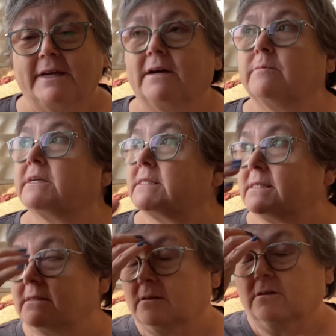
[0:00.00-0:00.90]
now because
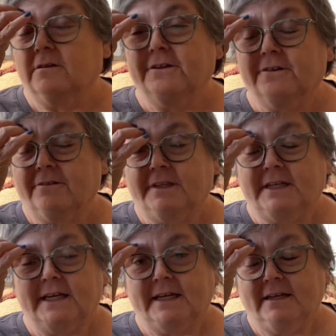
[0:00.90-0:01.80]
it's earlier in the
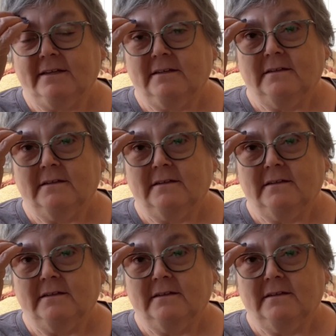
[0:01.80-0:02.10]
day.